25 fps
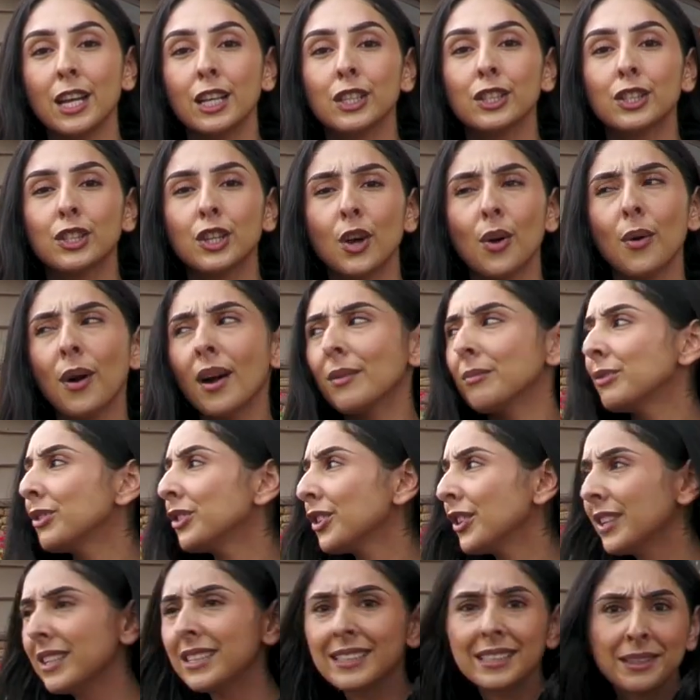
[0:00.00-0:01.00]
So I'm
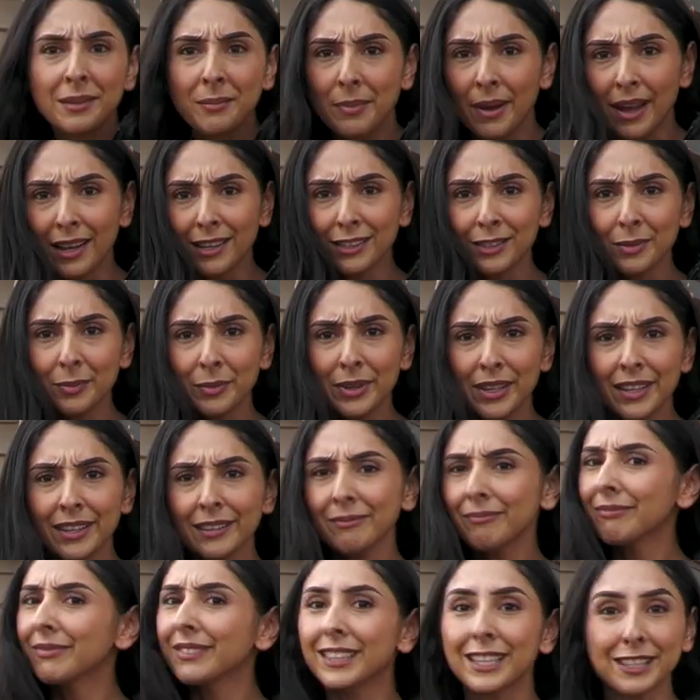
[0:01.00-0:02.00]
sure he's in the back somewhere.
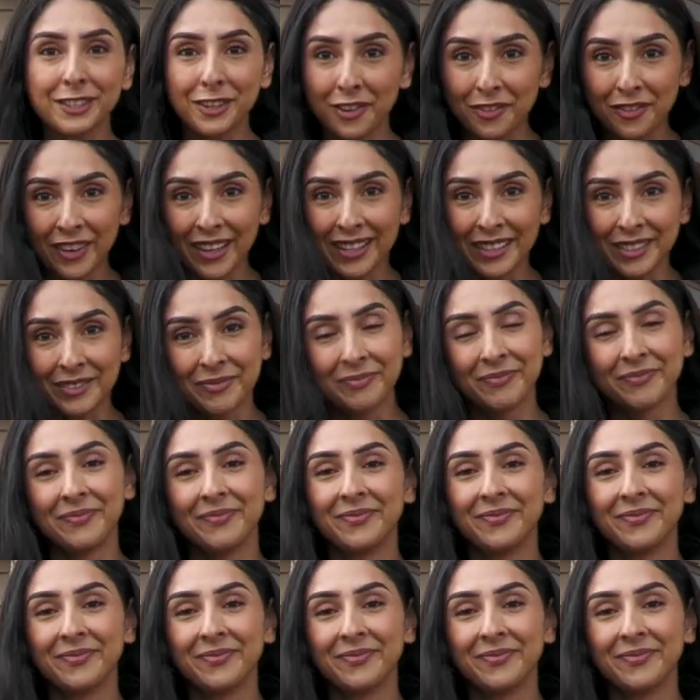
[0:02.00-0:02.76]
Let's go find him.